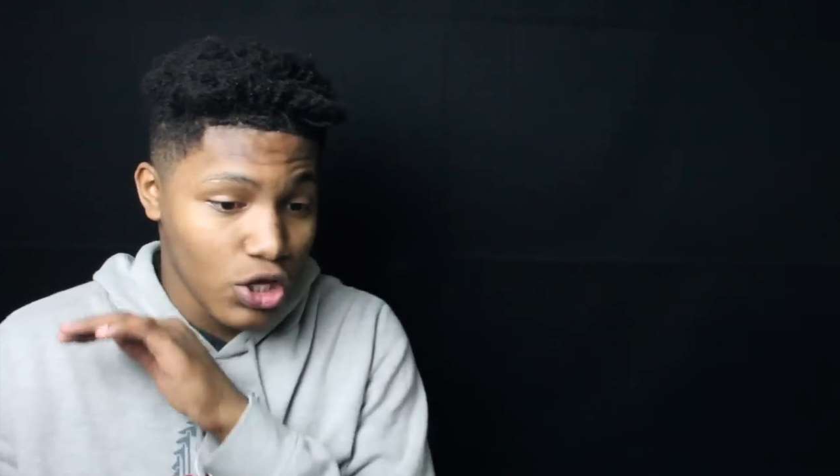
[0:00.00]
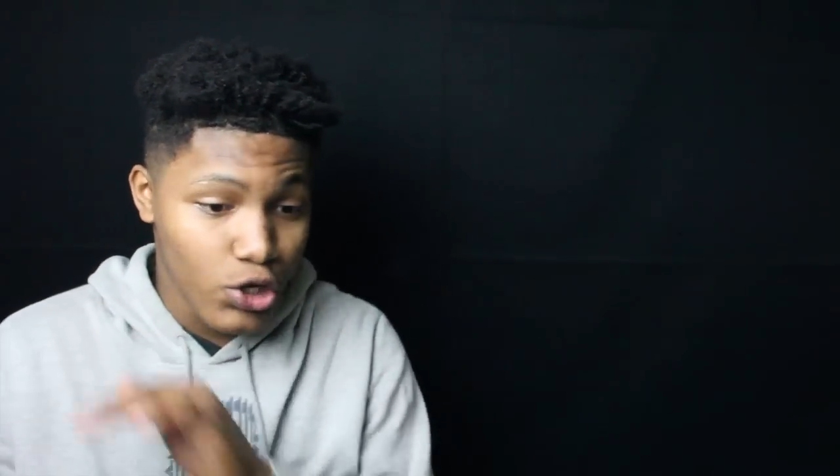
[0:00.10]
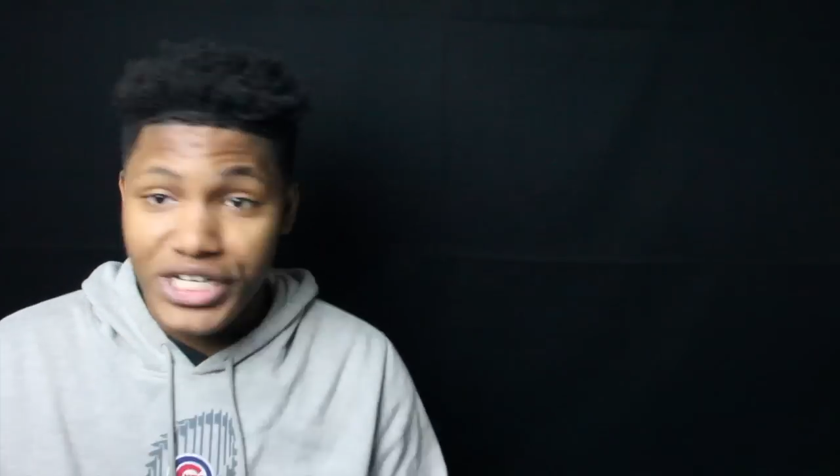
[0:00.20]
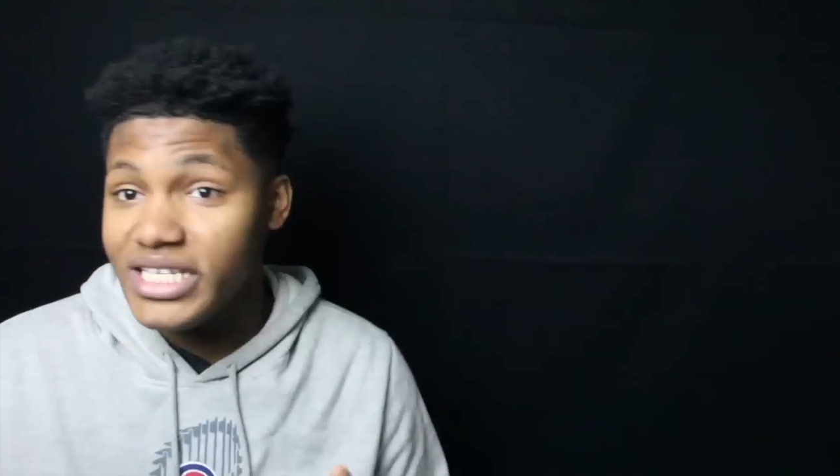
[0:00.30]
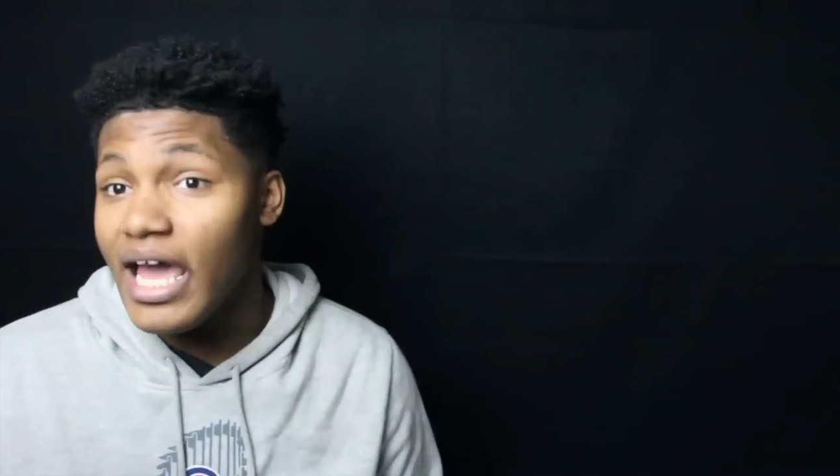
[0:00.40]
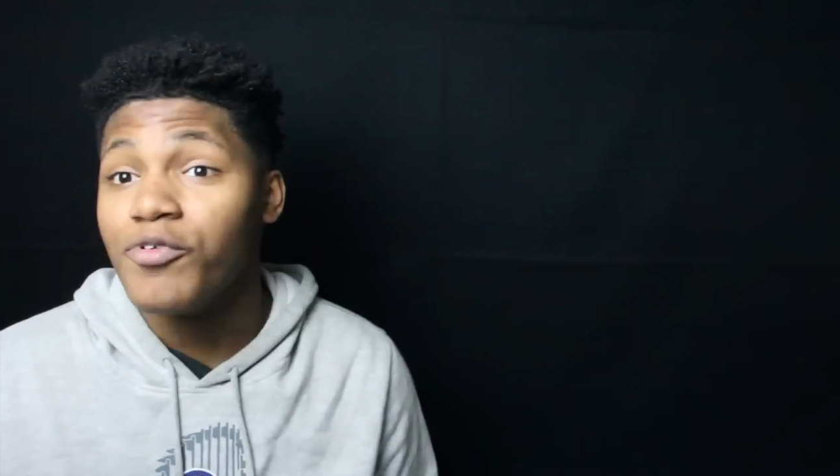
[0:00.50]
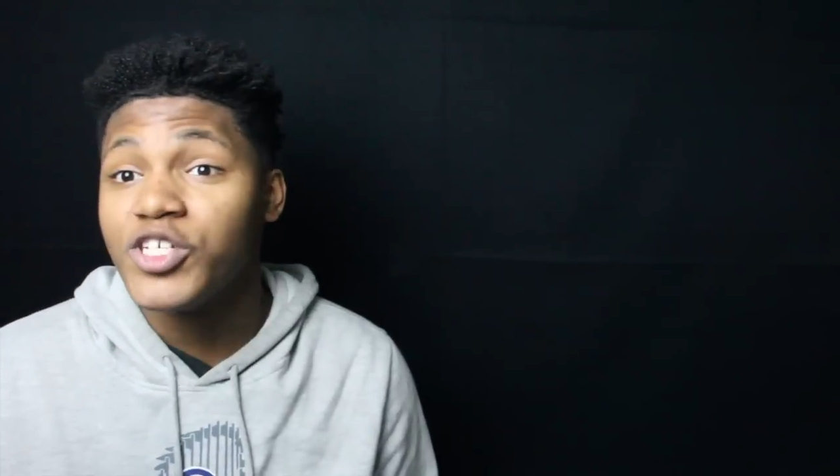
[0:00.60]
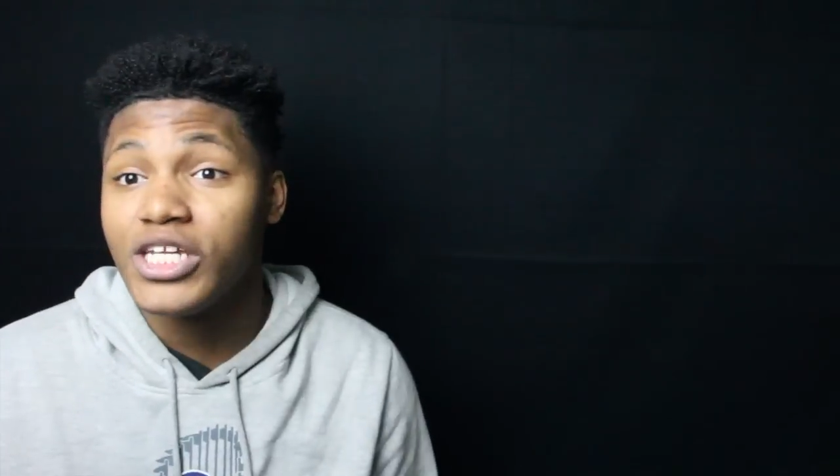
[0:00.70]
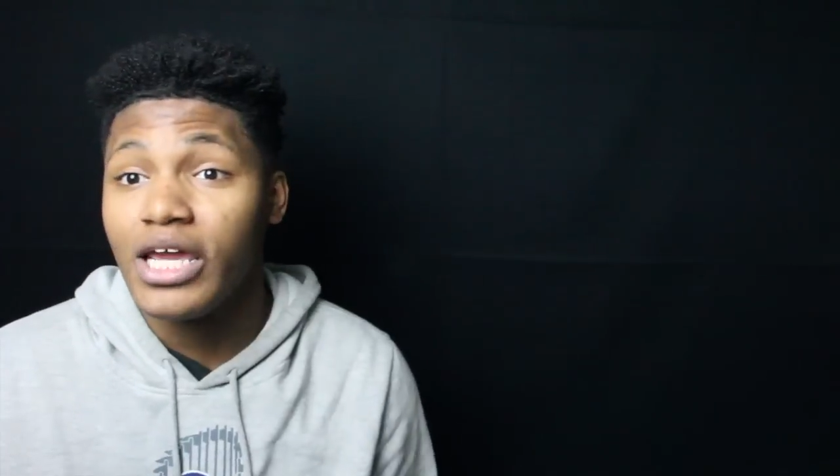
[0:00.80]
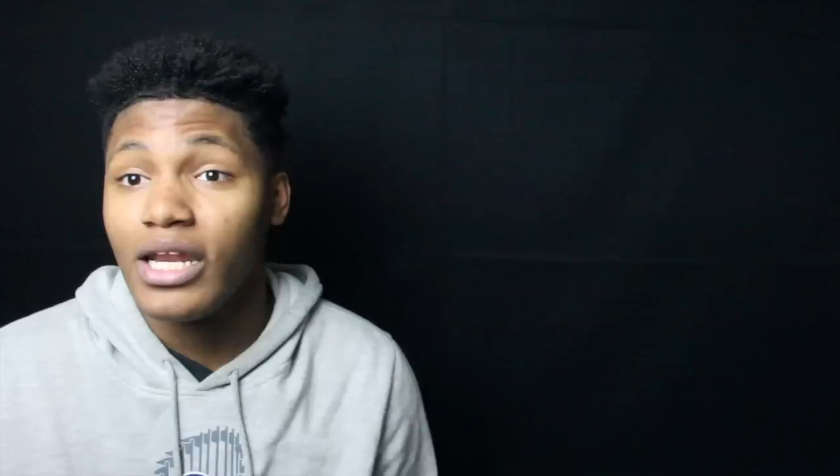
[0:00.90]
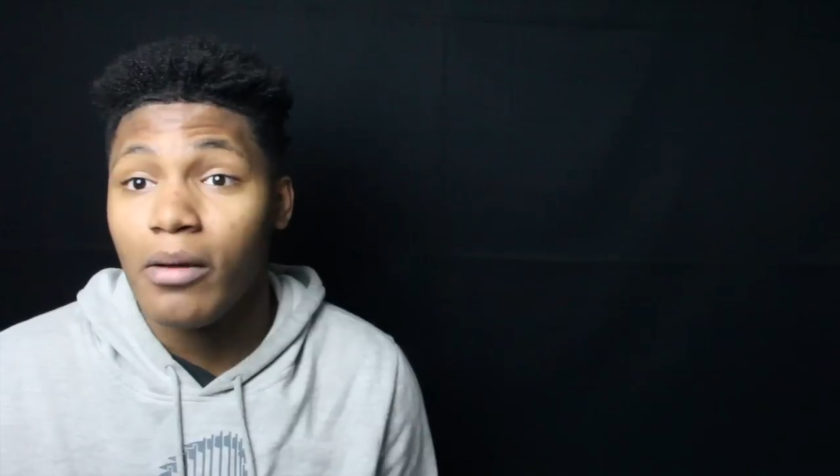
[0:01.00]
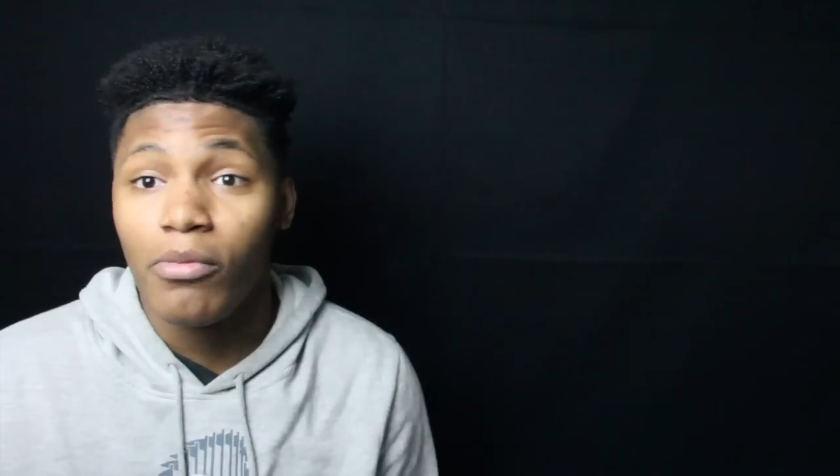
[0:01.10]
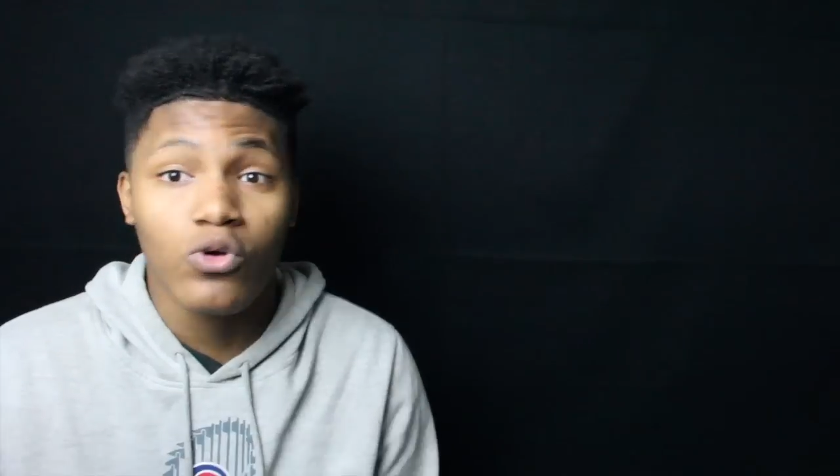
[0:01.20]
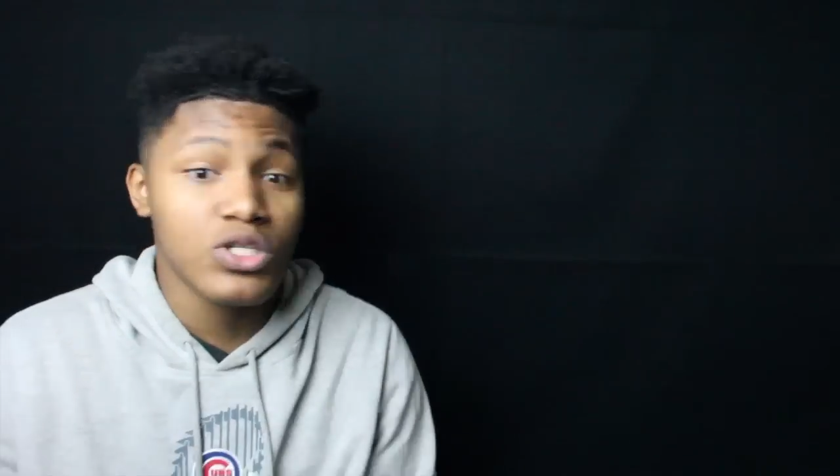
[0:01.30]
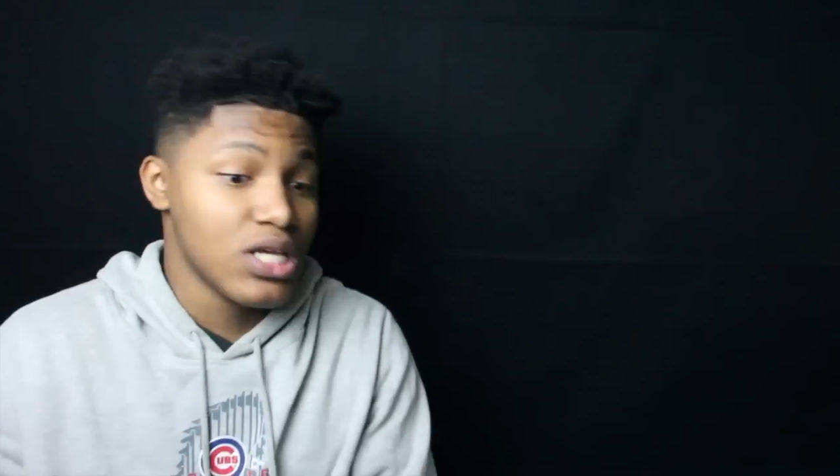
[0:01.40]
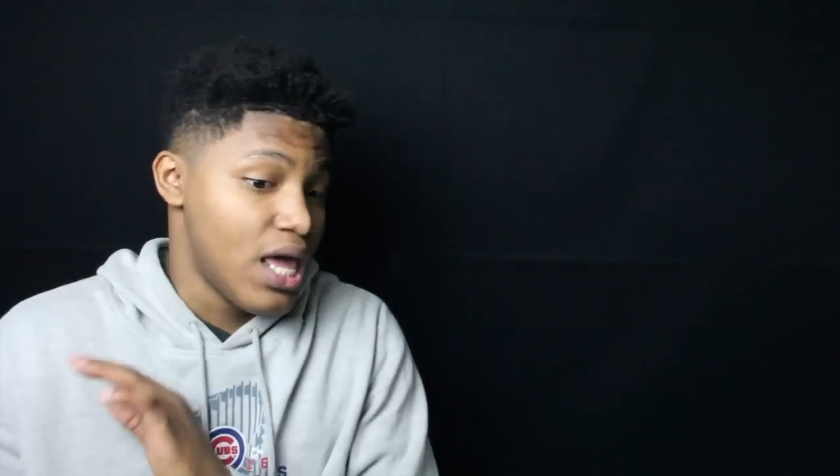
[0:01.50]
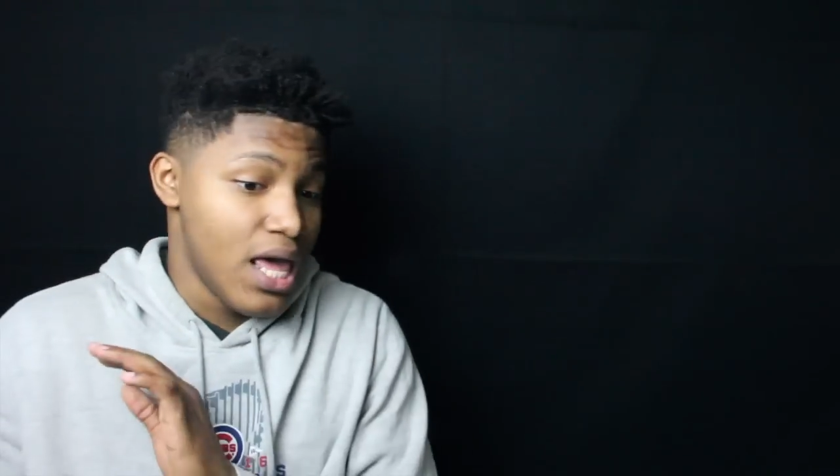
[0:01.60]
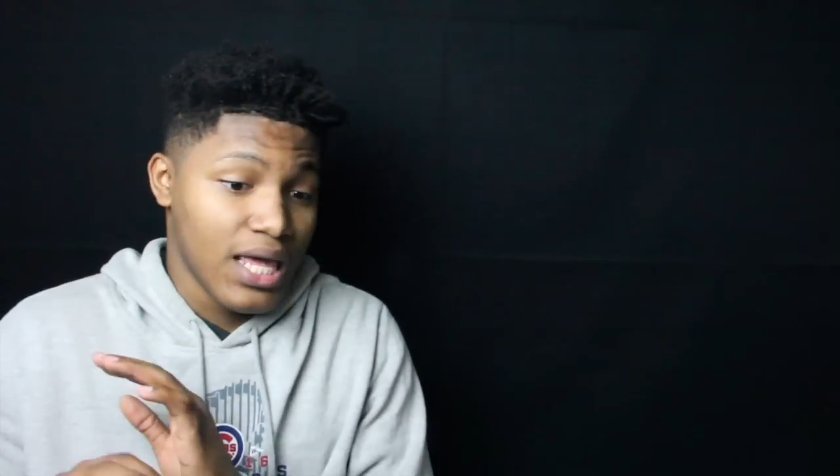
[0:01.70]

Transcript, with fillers: You're a savage, Dean Ambrose.